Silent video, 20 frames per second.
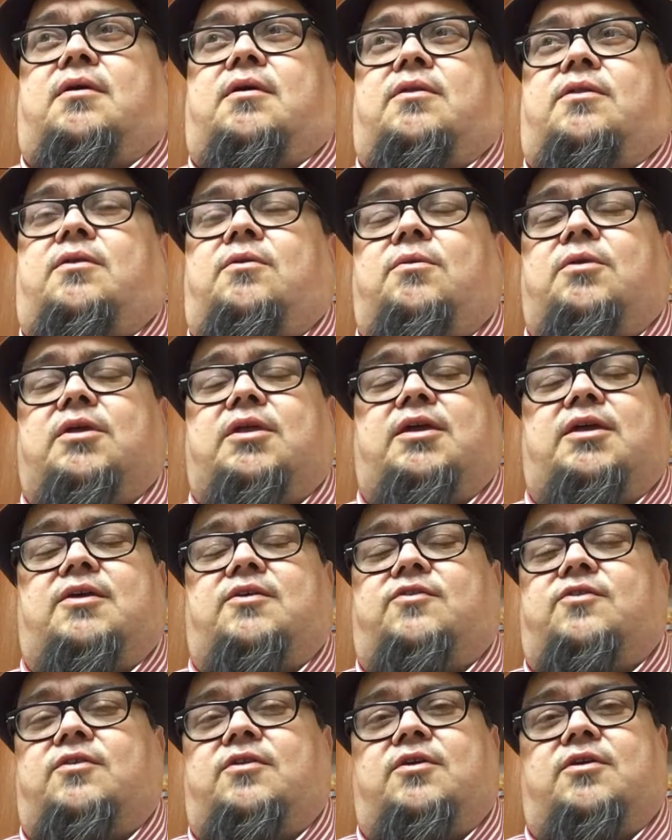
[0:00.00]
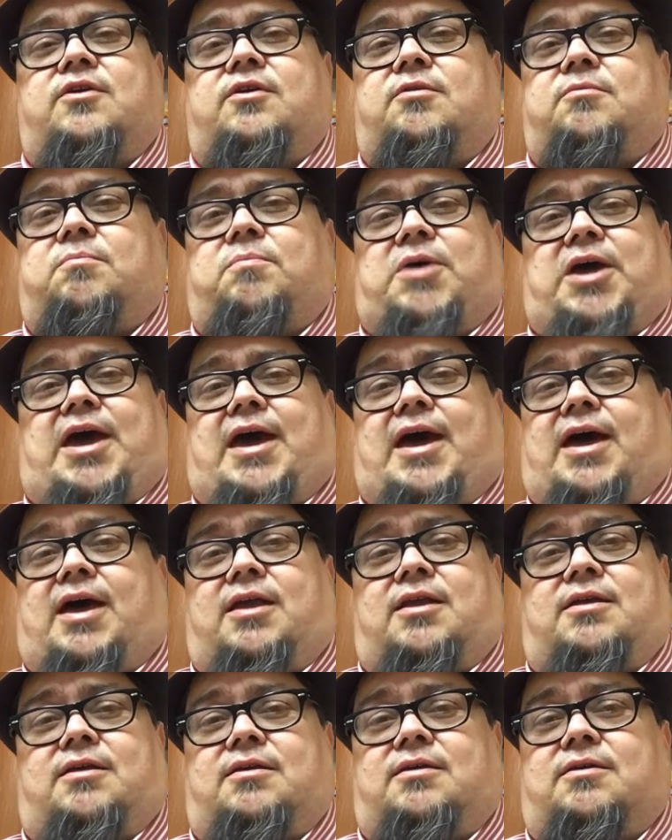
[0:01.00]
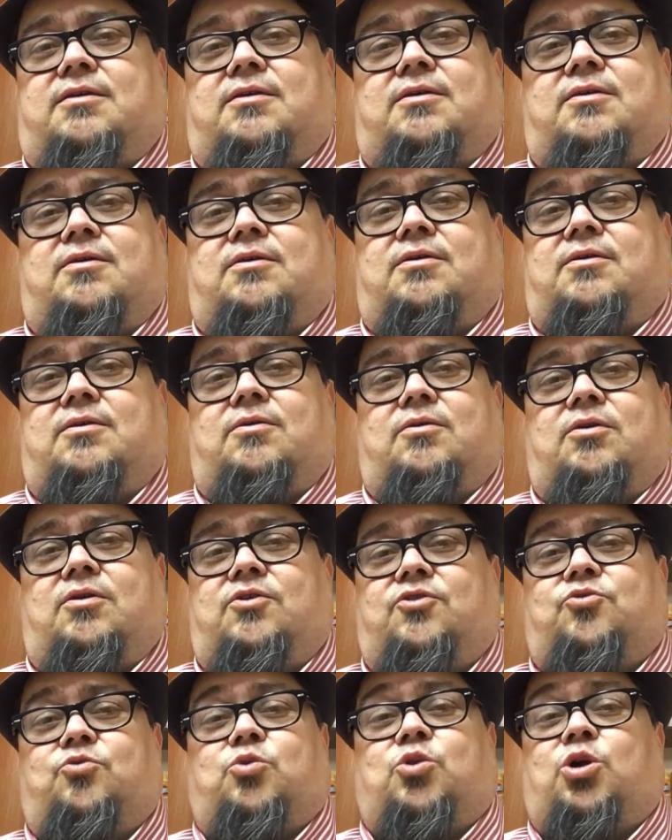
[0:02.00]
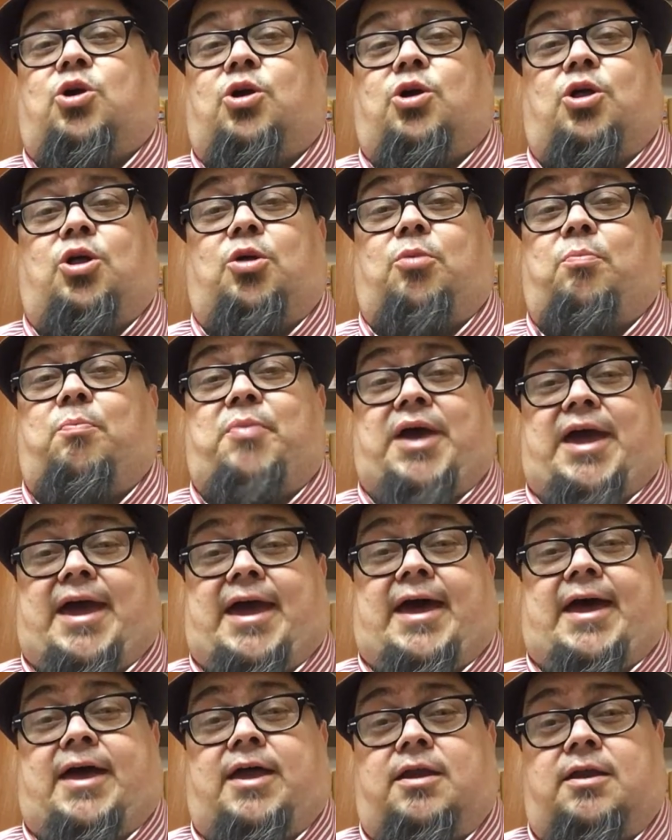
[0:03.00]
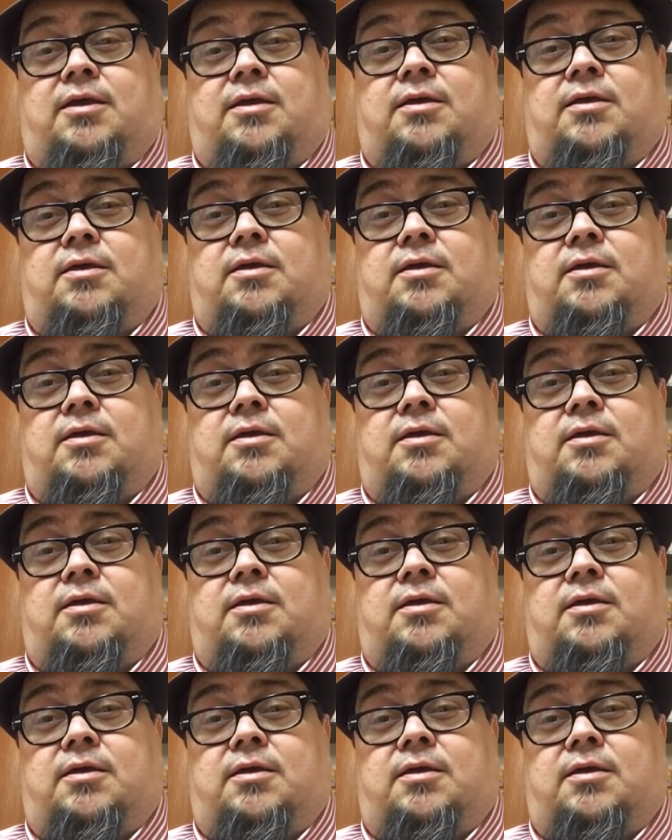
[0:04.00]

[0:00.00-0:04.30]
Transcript: there really isn't good and bad, because we're all bad.